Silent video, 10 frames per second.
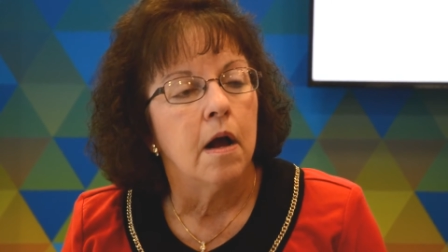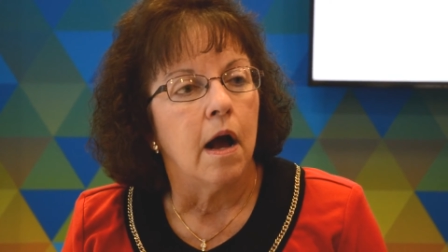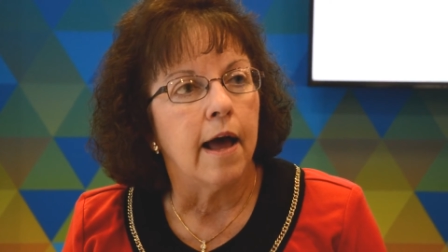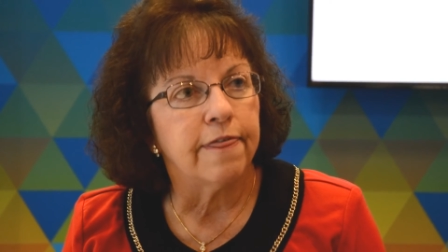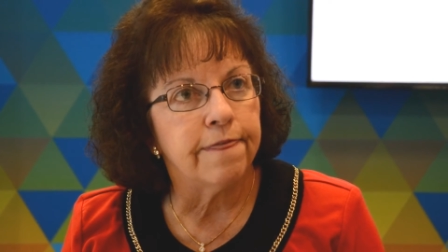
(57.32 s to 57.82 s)

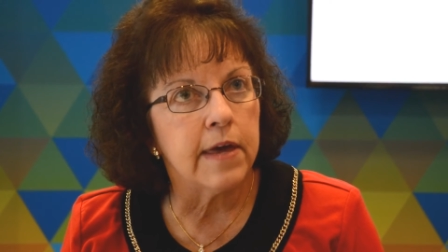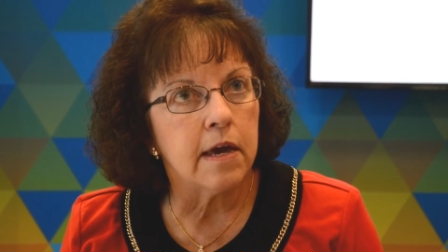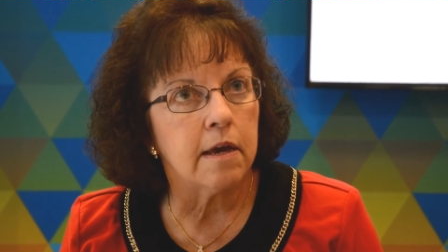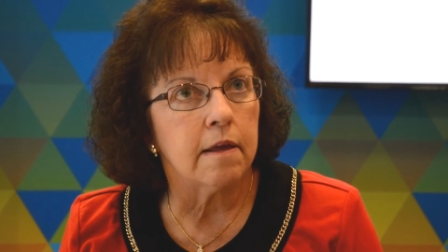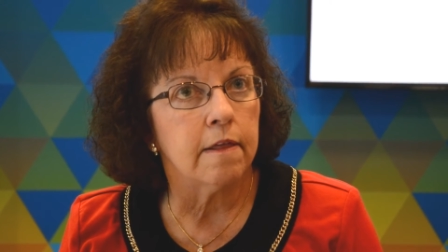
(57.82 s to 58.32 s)
I
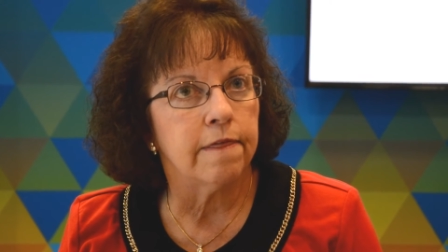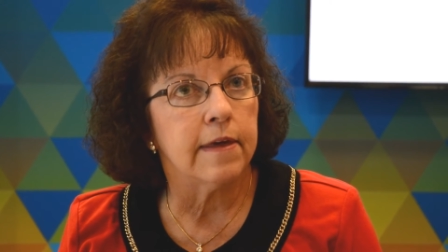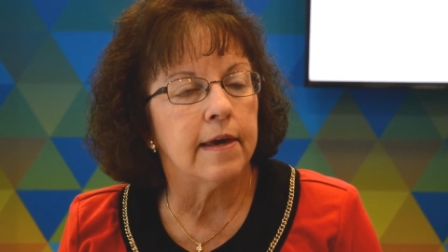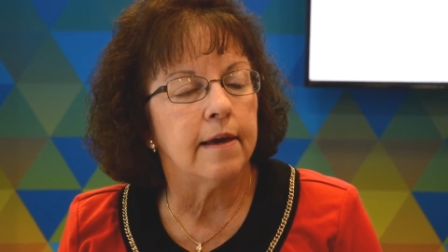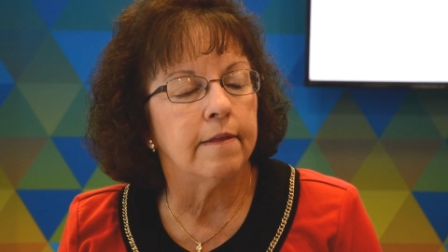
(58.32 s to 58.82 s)
think
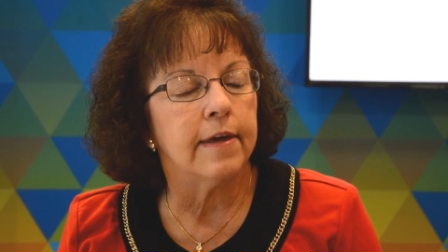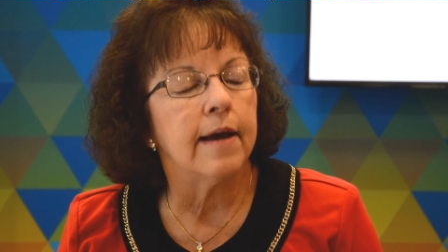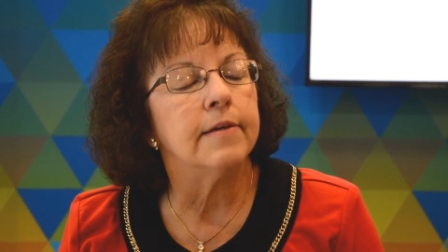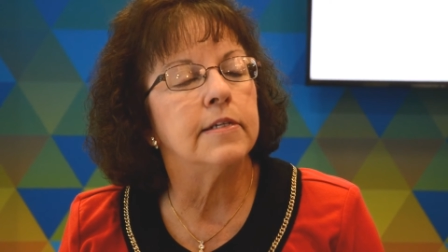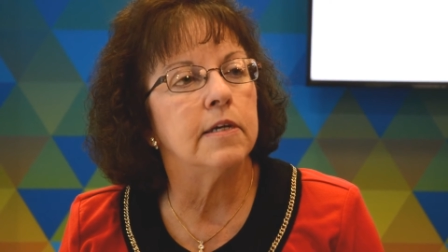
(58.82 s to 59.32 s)
the, the
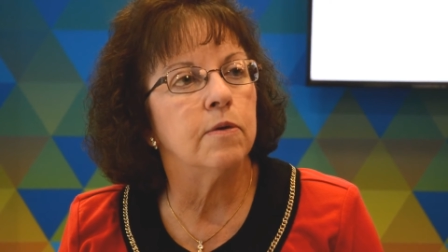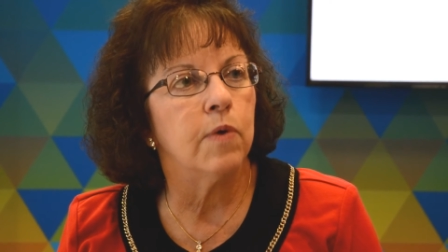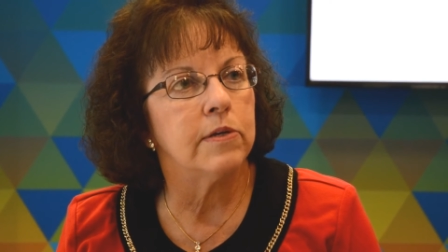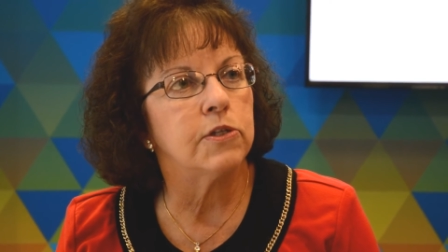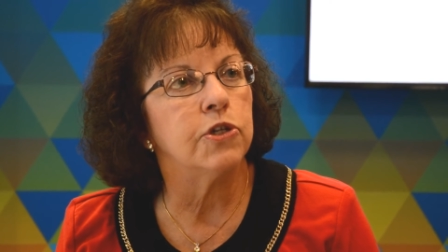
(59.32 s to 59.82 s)
idea
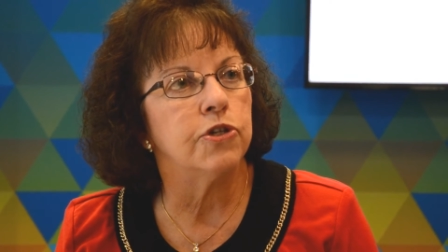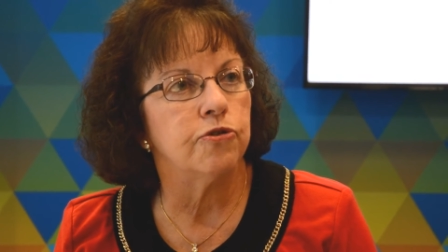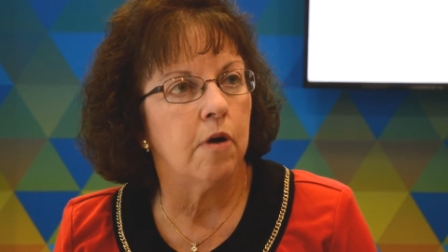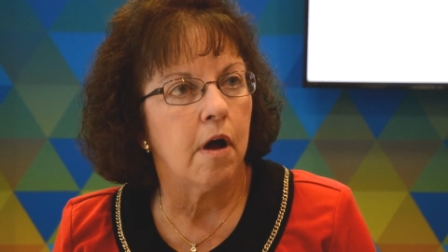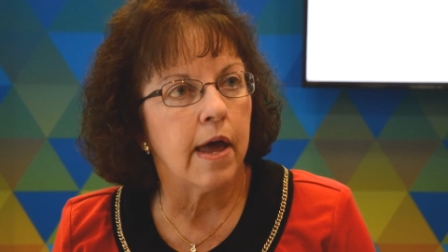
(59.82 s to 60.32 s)
was to
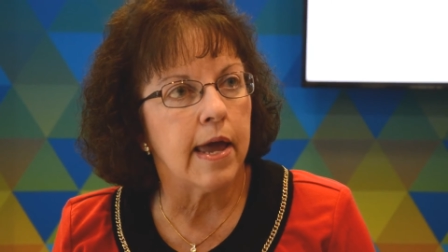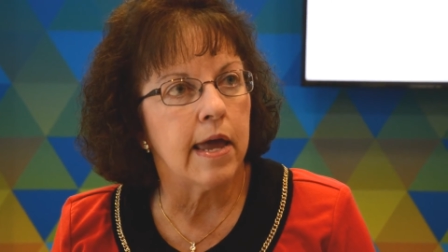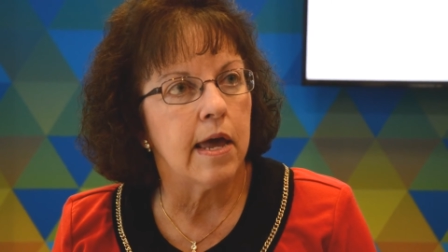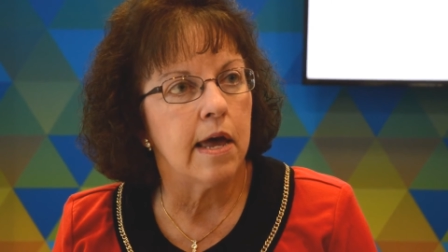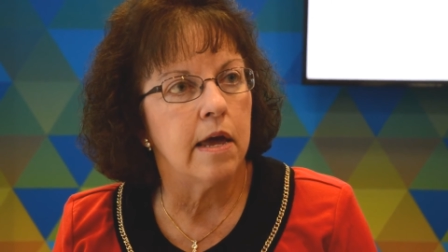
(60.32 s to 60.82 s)
try
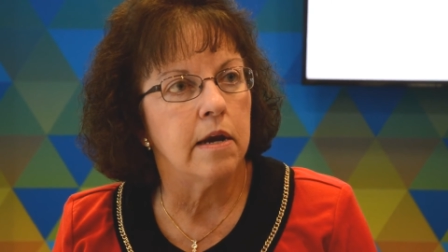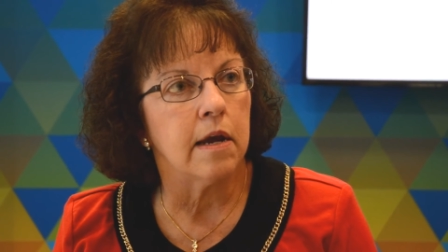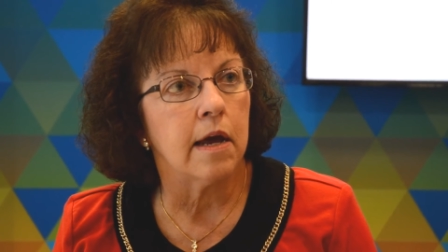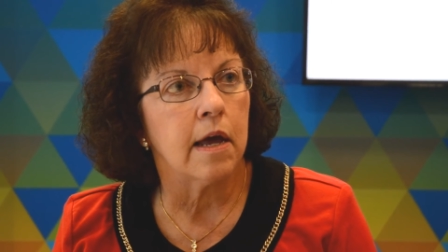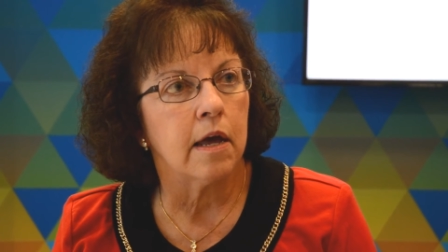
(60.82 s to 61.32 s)
and
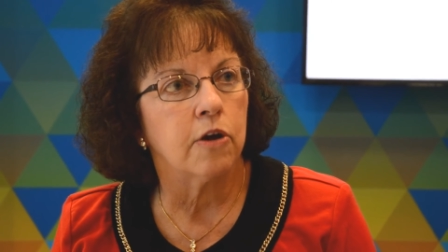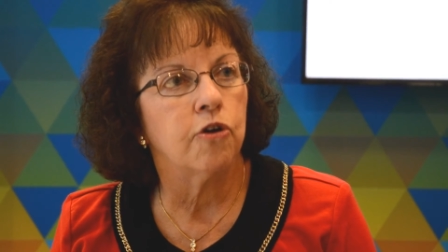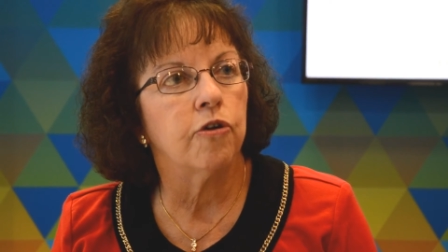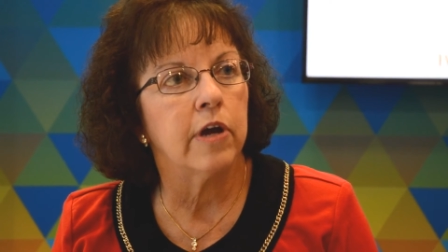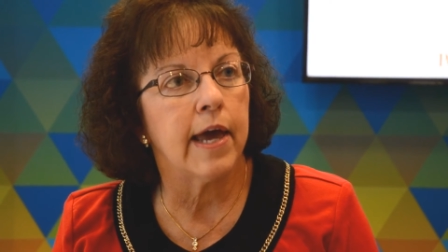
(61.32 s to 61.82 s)
uh,
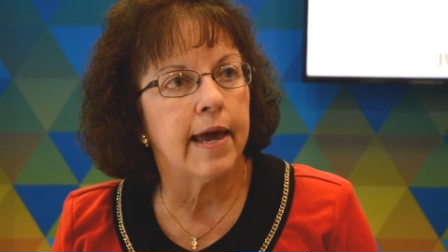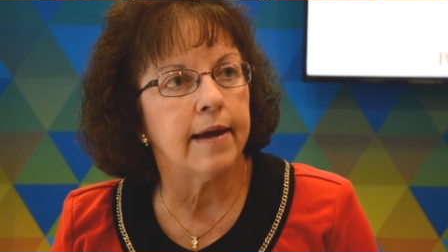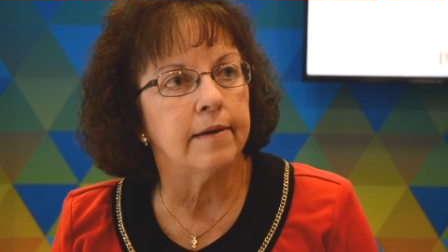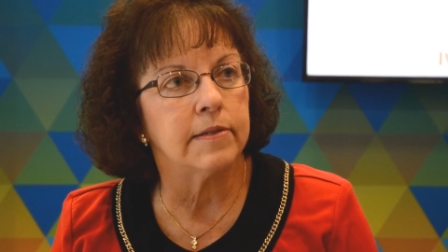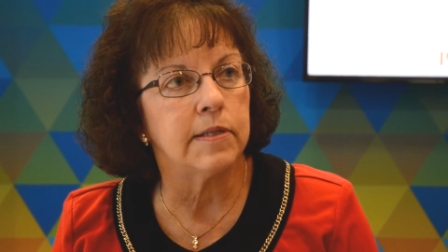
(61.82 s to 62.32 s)
create
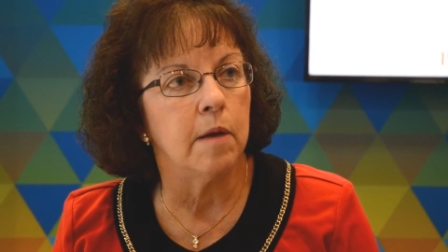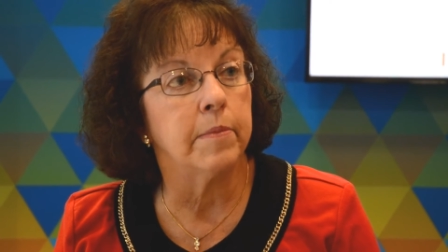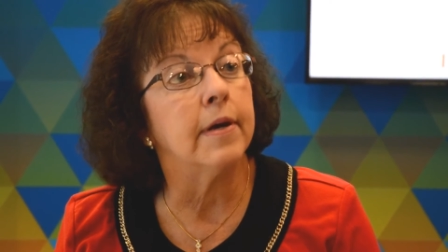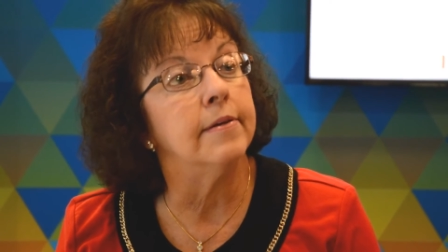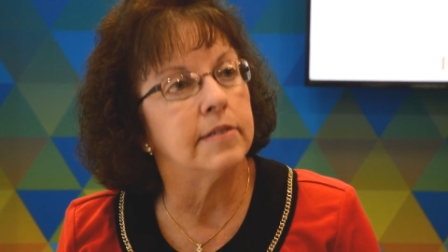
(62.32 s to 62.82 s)
some
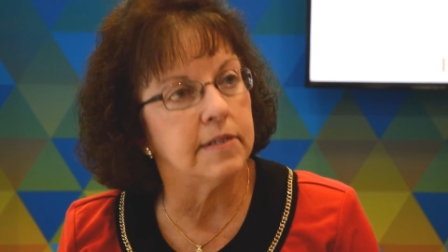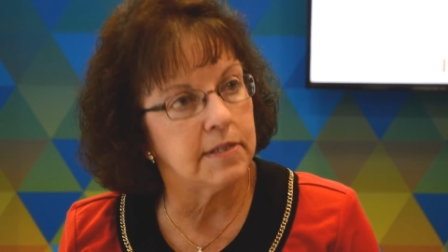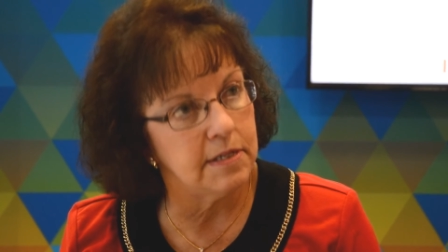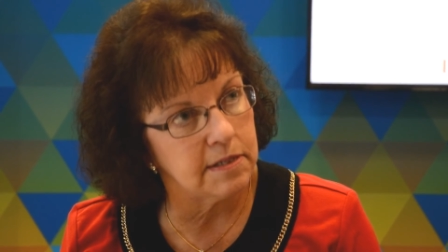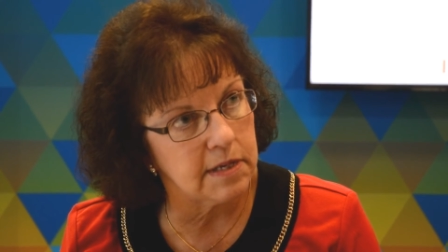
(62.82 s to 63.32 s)

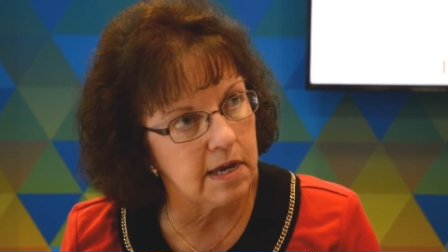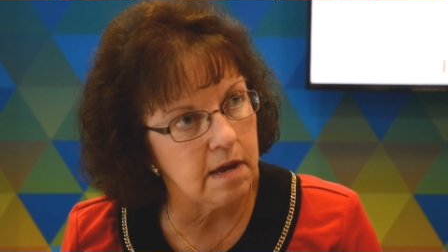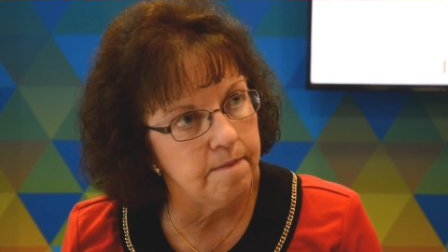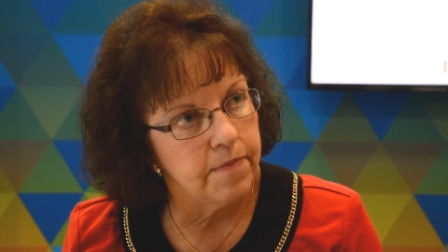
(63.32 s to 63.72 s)
consistency